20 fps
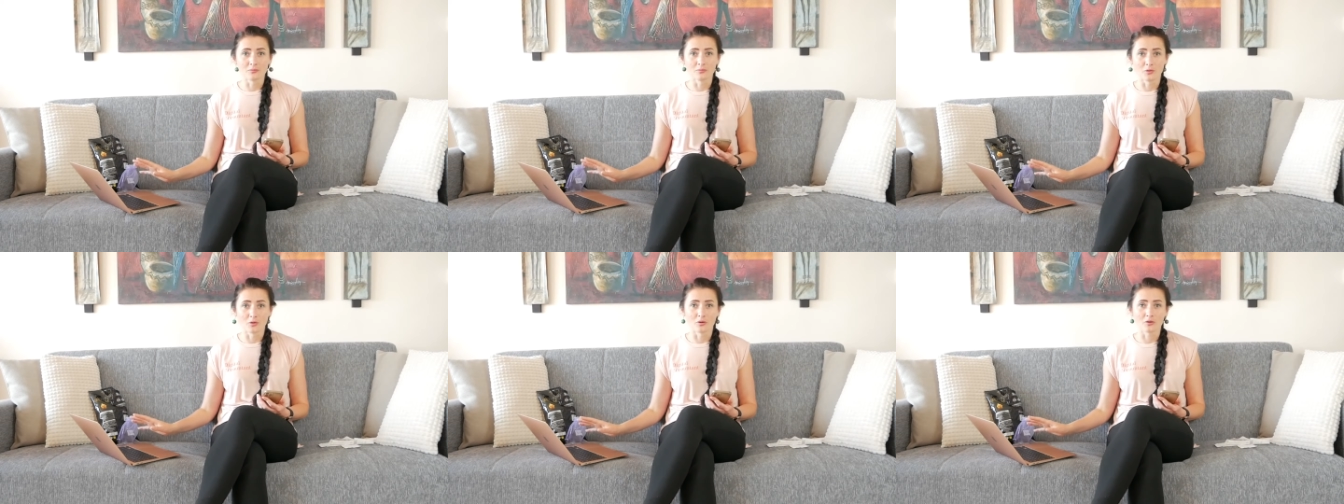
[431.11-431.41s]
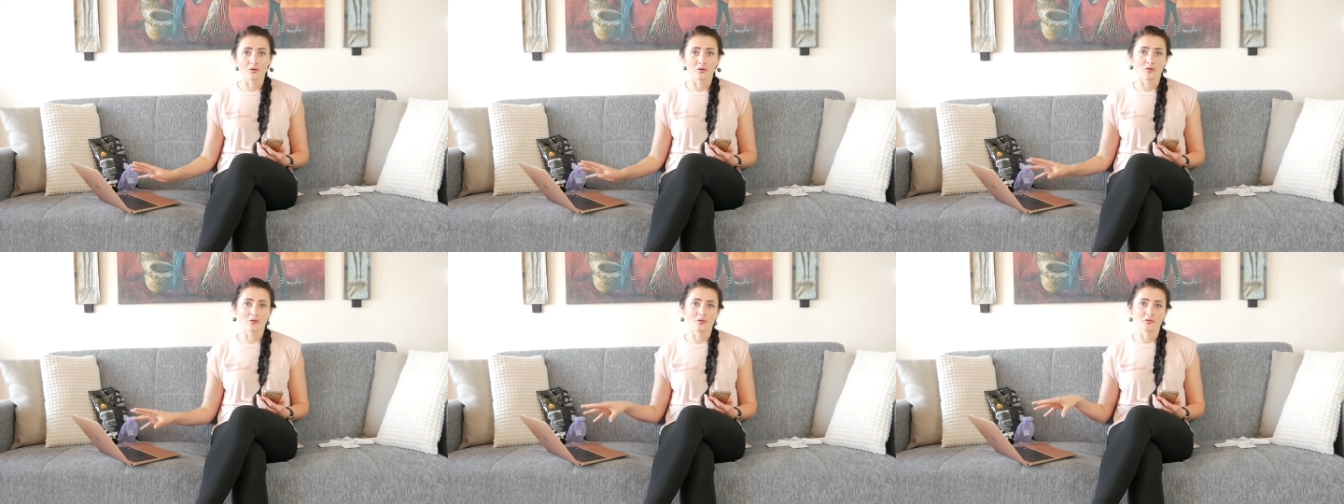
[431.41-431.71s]

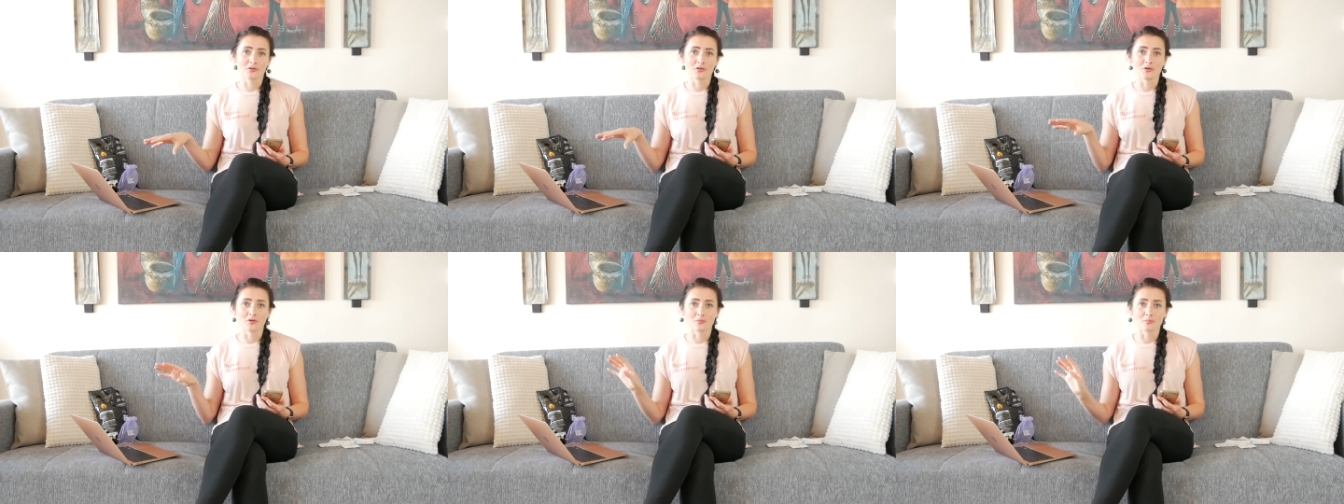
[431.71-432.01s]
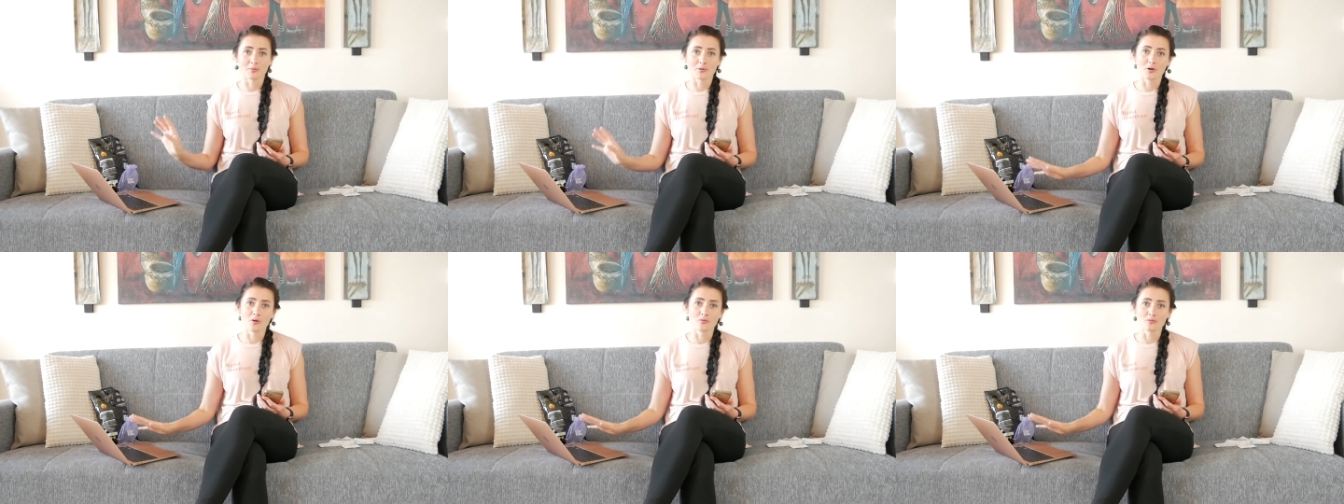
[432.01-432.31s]
work on your
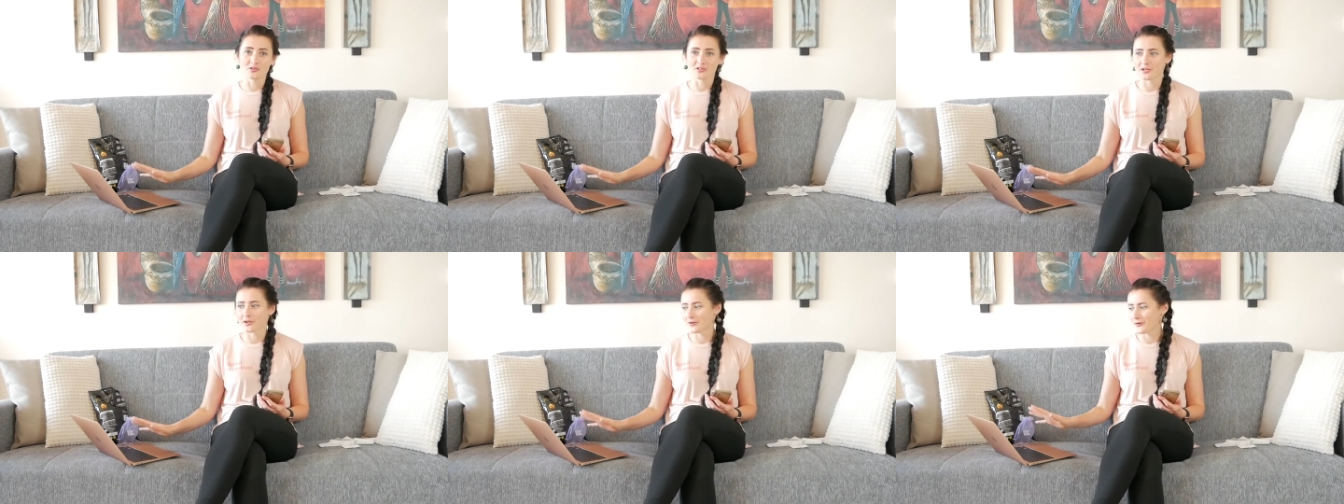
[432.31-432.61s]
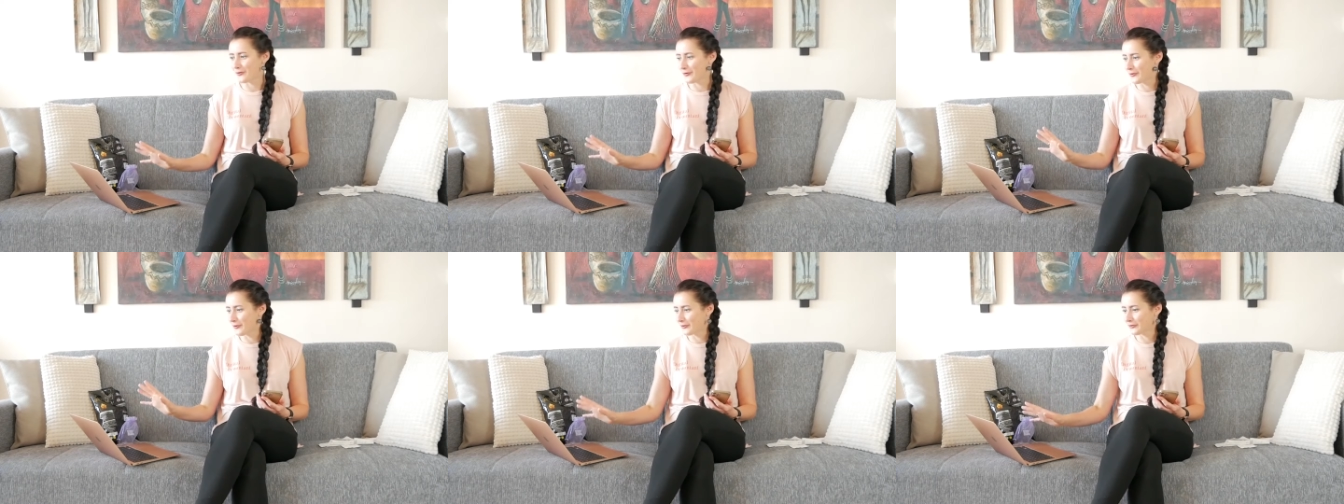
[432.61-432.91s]

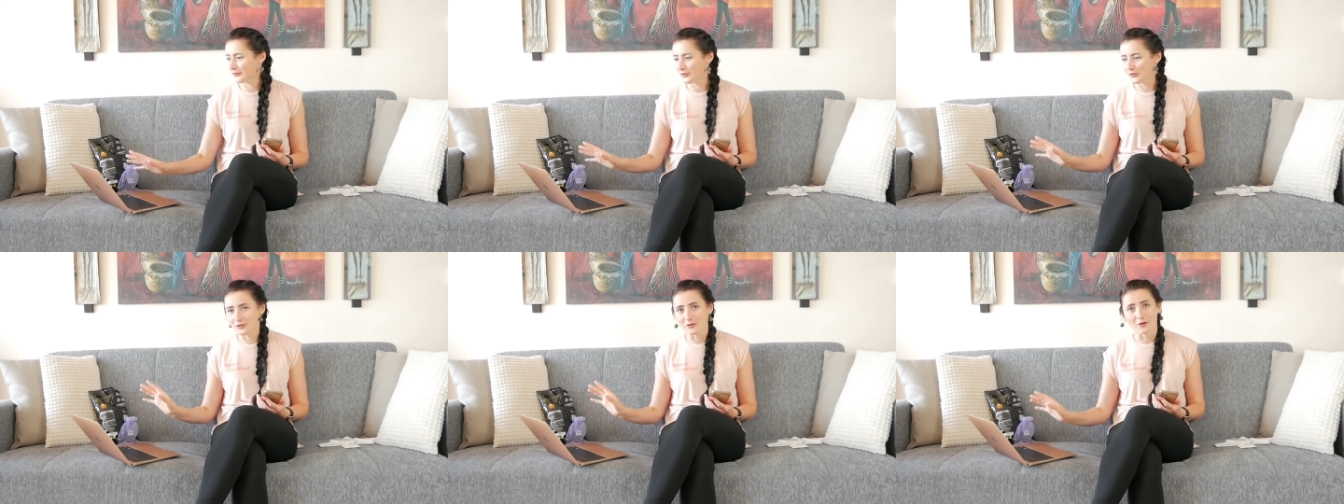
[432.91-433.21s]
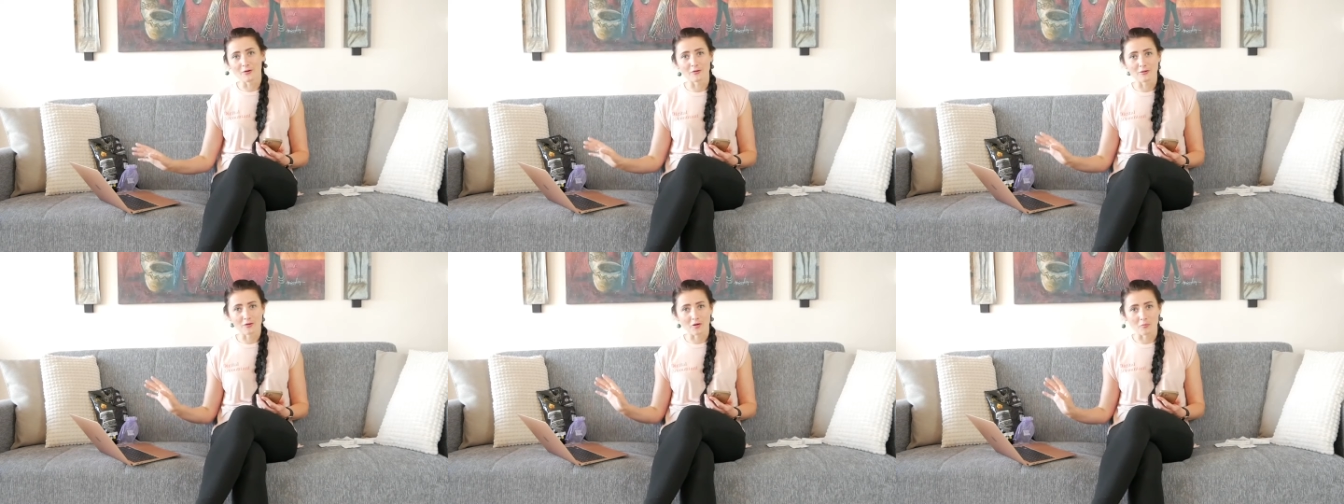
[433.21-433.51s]
browser on
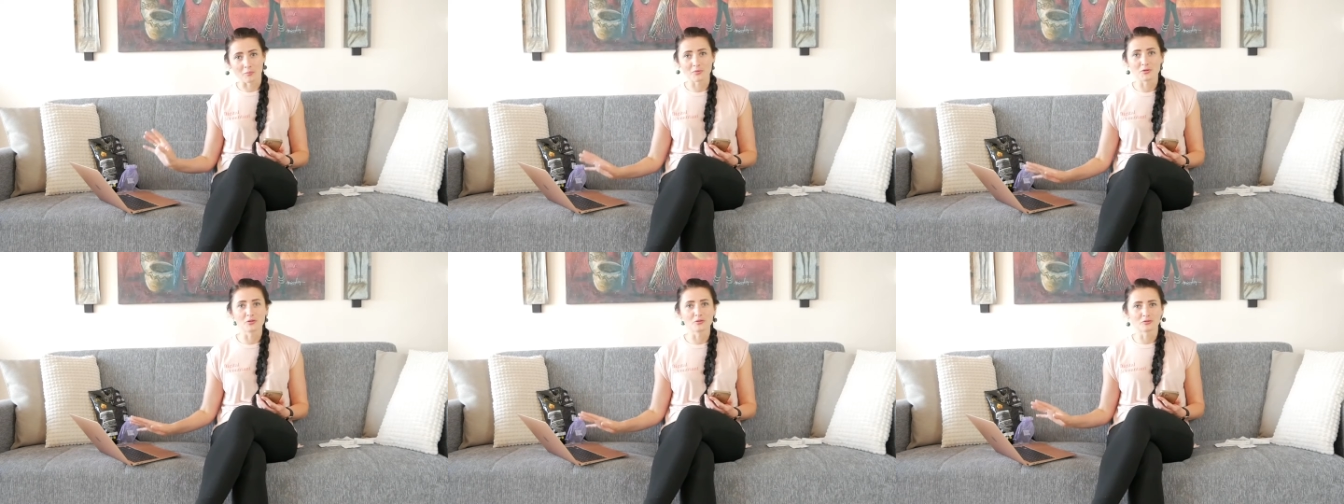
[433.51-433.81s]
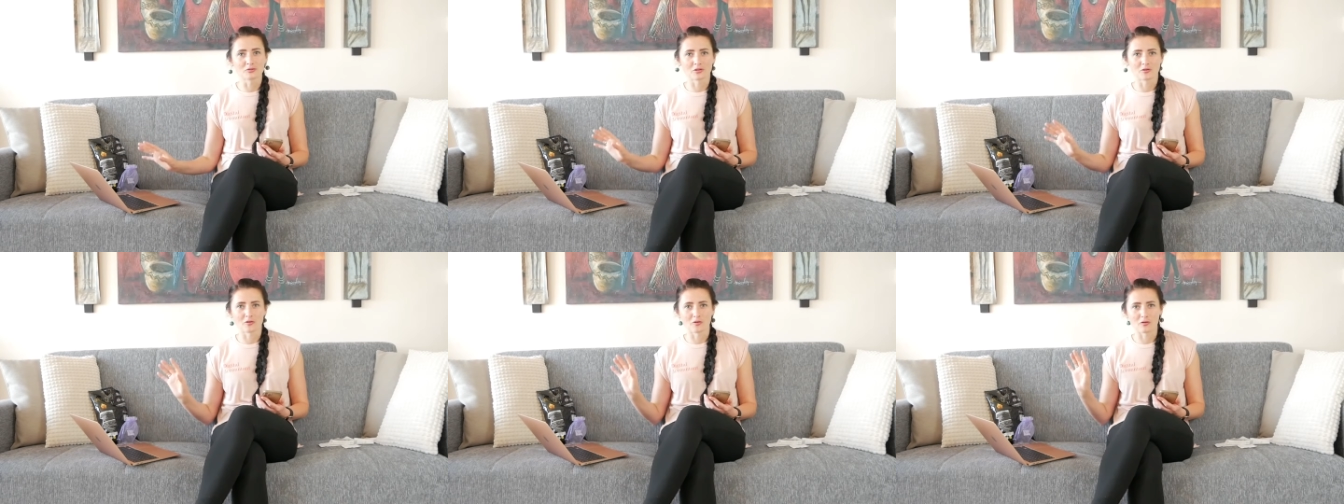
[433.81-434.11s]
your
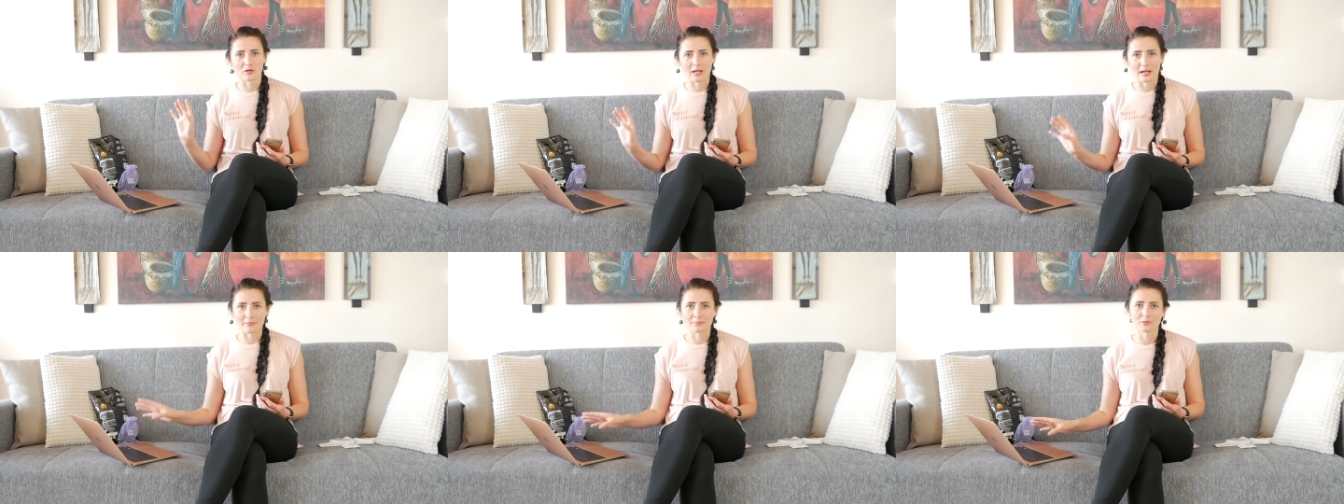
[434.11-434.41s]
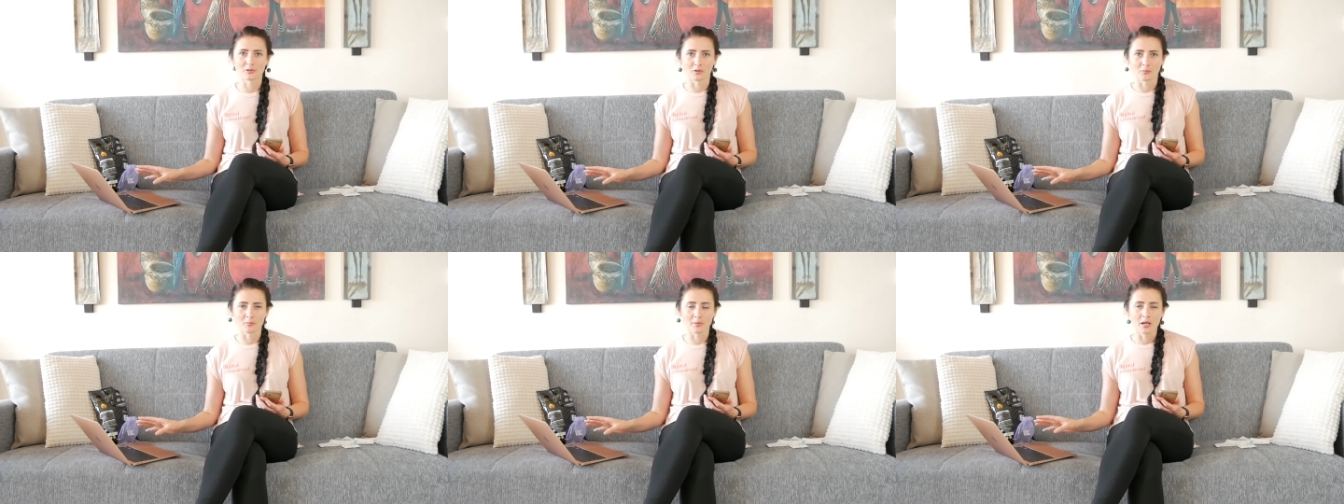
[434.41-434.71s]
computer or
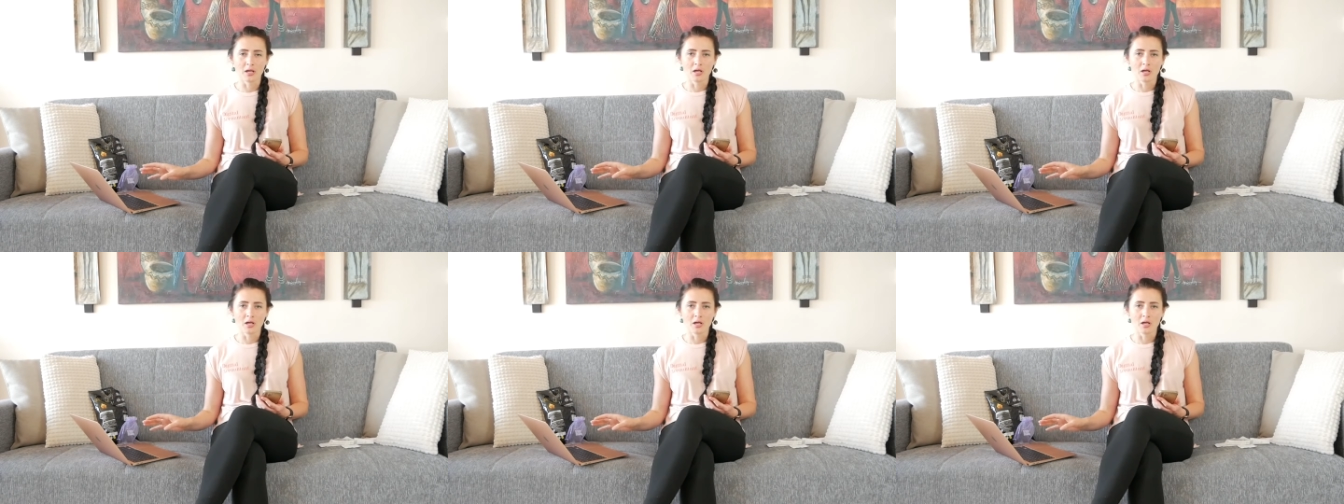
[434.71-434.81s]
laptop.